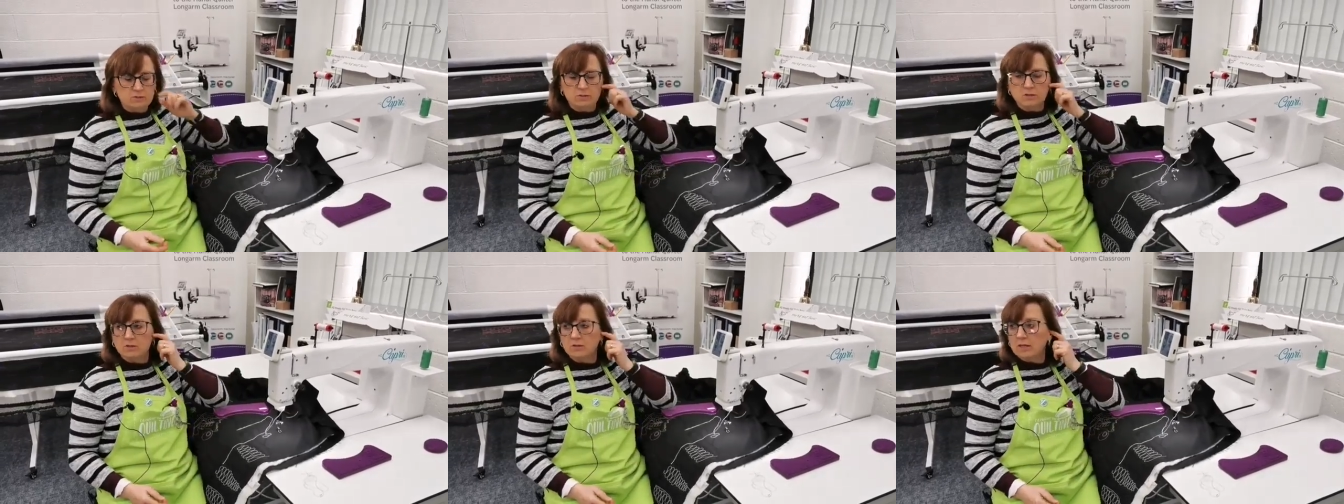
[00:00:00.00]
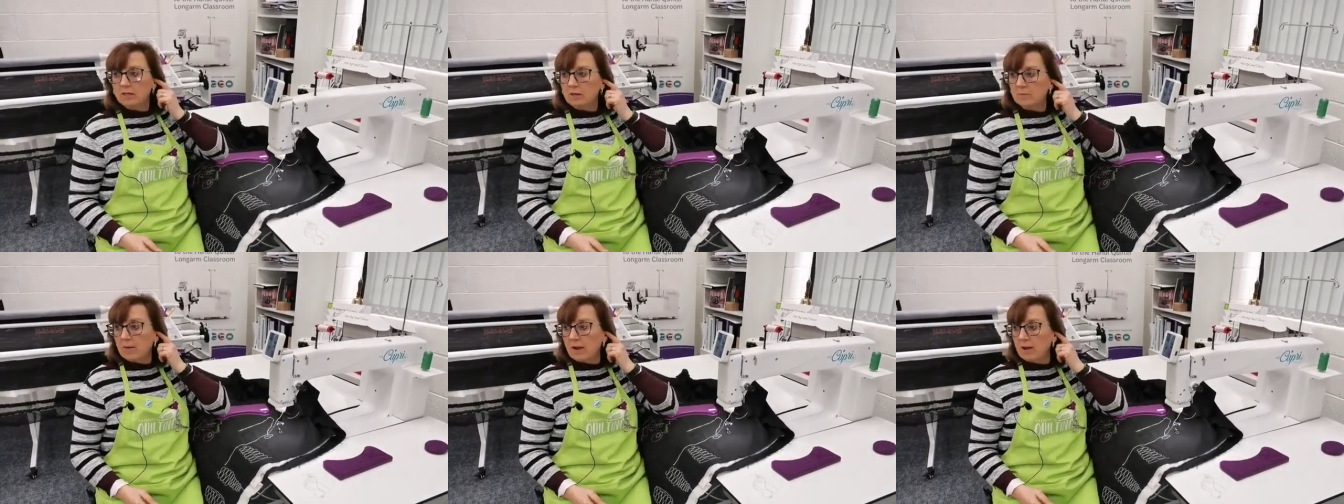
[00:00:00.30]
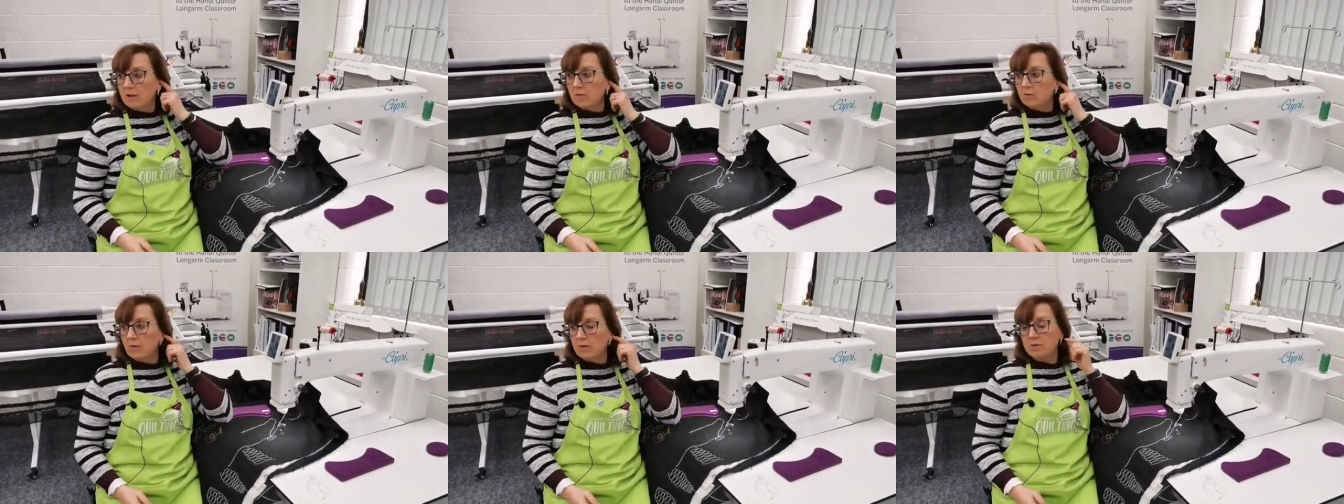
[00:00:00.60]
to think
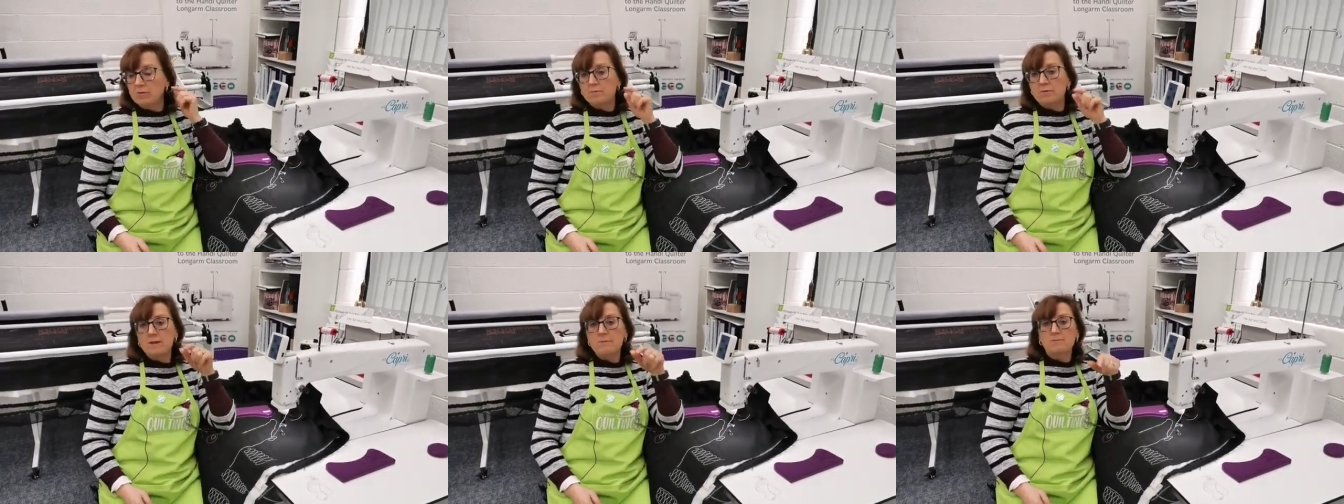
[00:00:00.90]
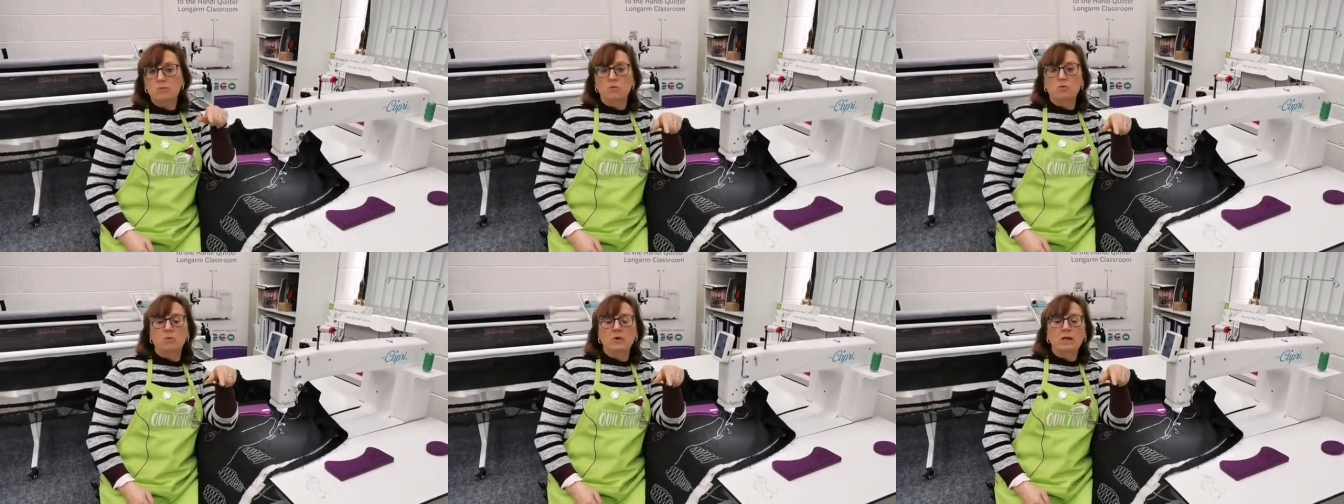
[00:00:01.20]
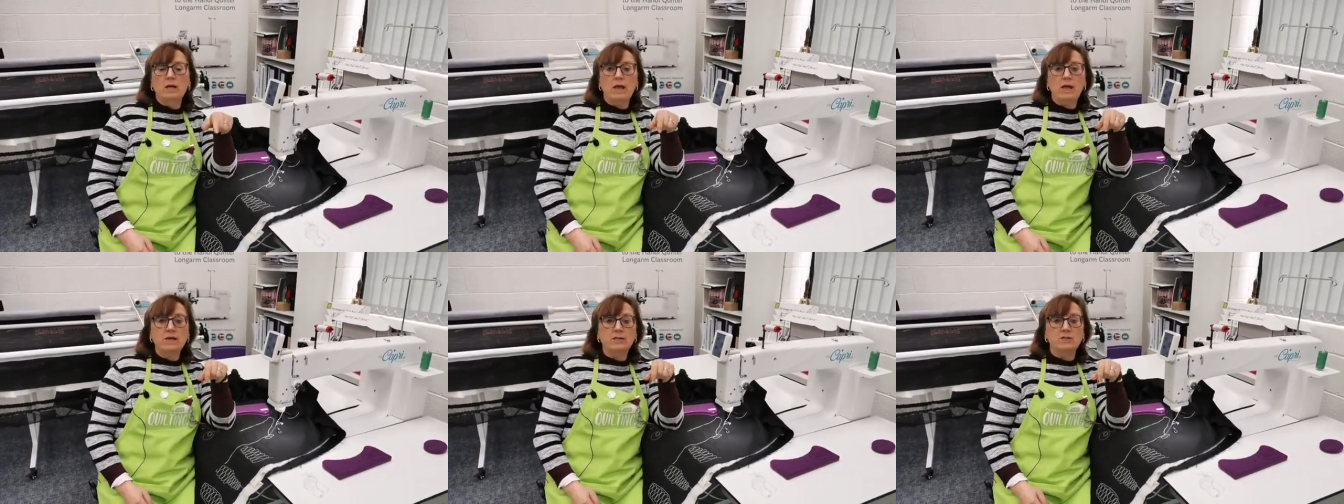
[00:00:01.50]
about whether people
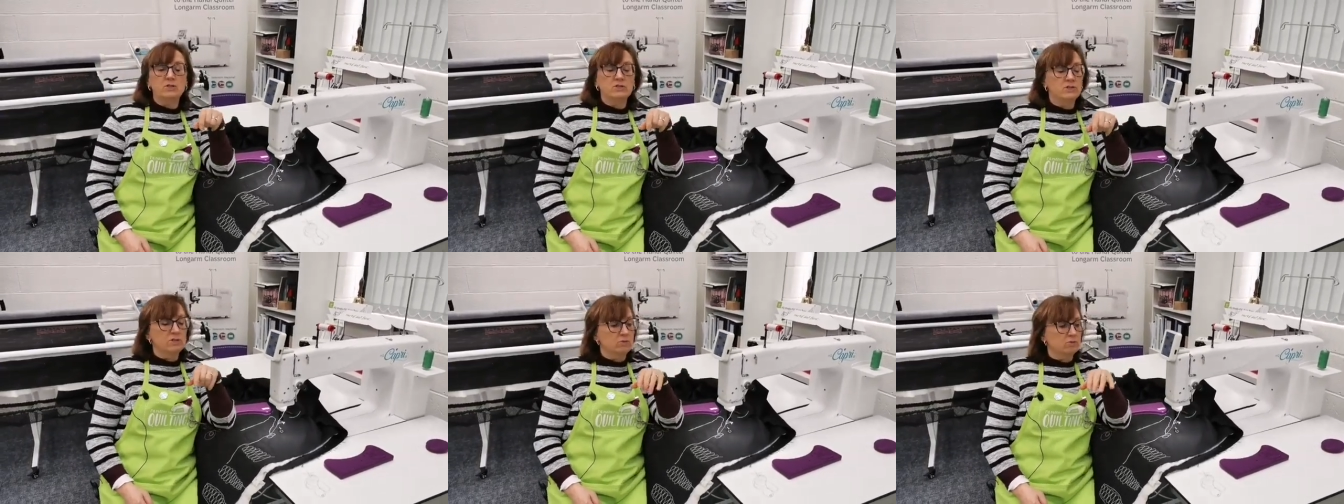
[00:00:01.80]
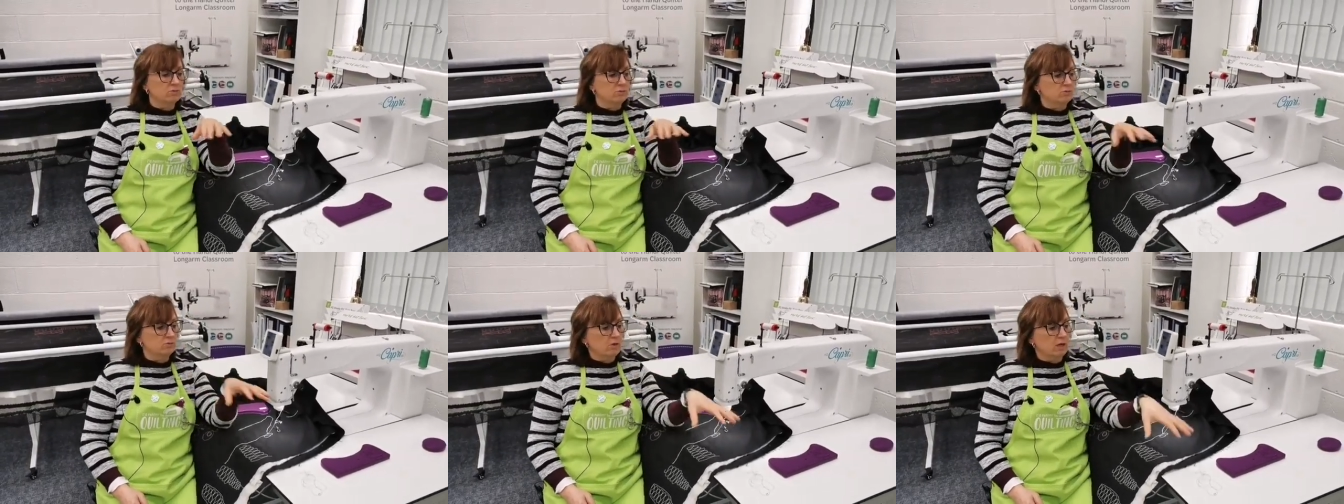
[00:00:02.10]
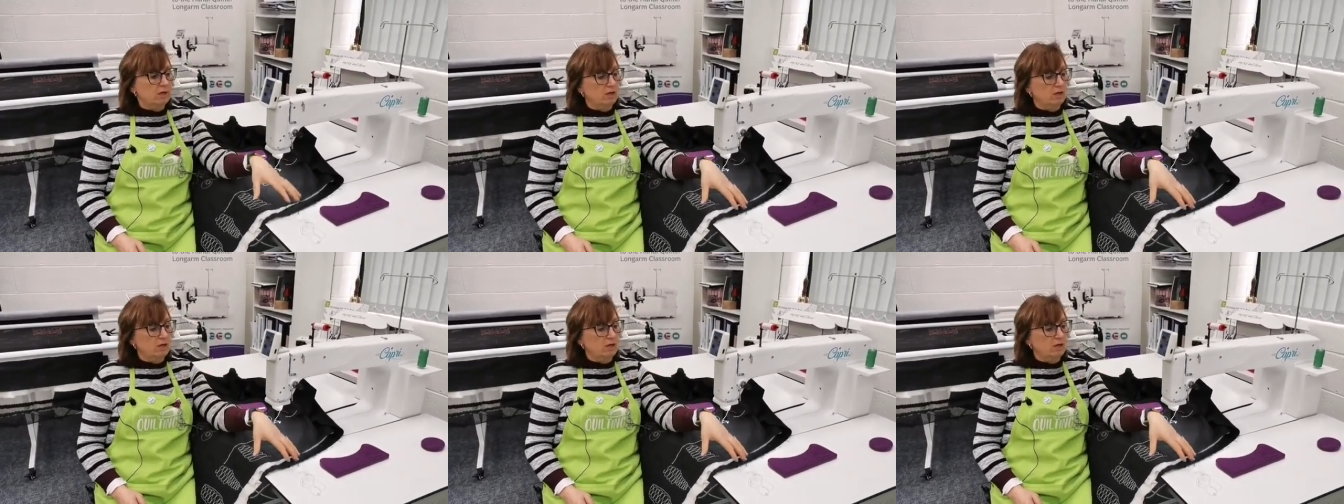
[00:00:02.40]
would like to do